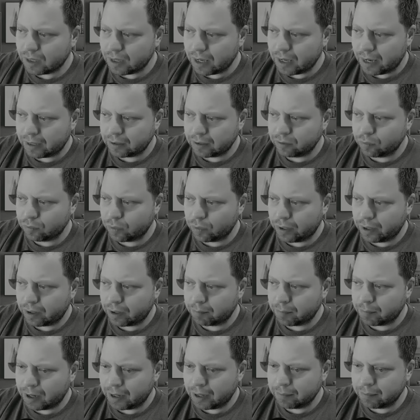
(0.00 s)
and where
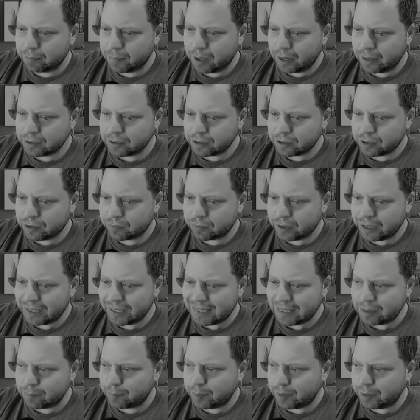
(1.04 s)
my -3
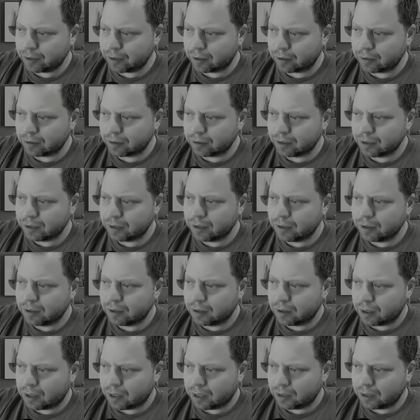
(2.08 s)
EPR
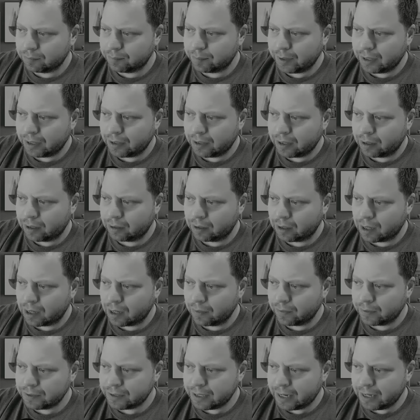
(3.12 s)
on P&L
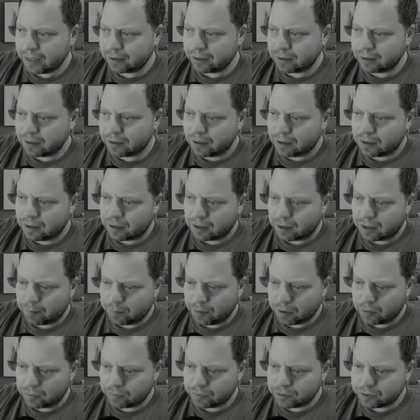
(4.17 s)
on the day. I'm
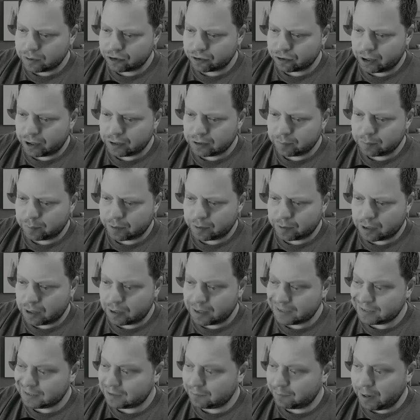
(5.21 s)
going to try to put on
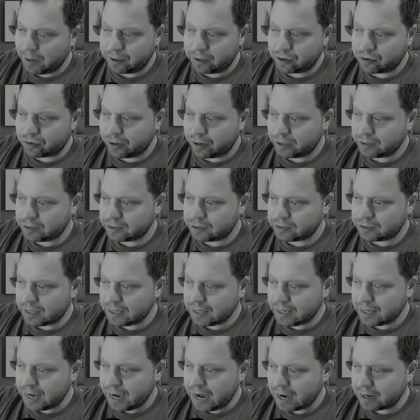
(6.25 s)
as many trades as I
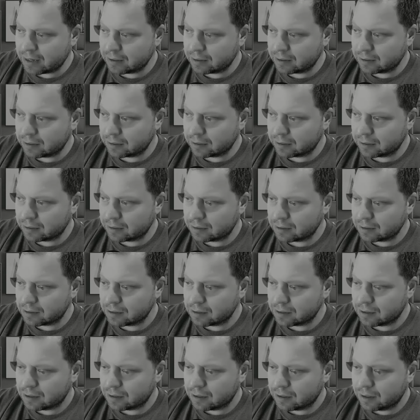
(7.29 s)
can.
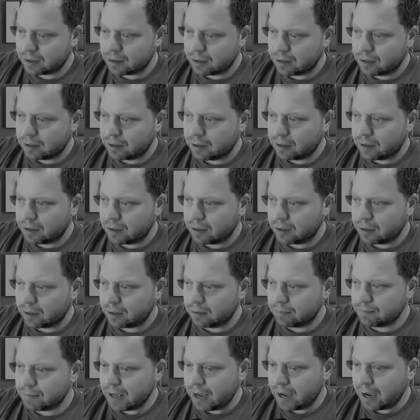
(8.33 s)

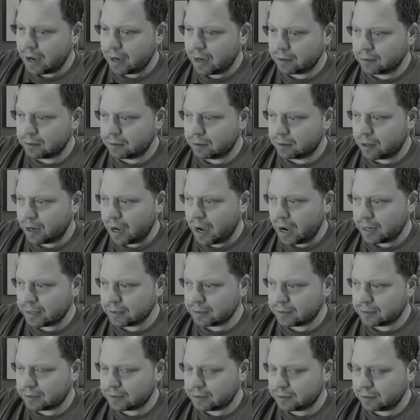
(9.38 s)
And
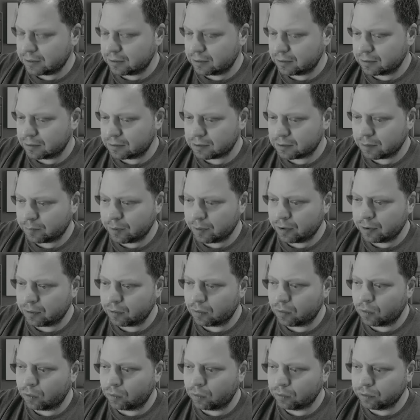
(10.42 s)
as some of the
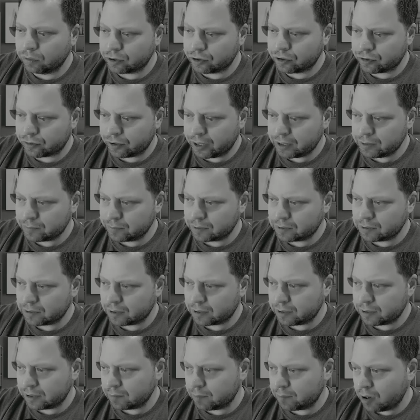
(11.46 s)
older trades will
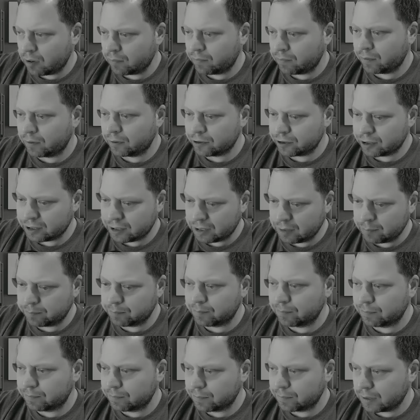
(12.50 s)
start to come off, I'll just keep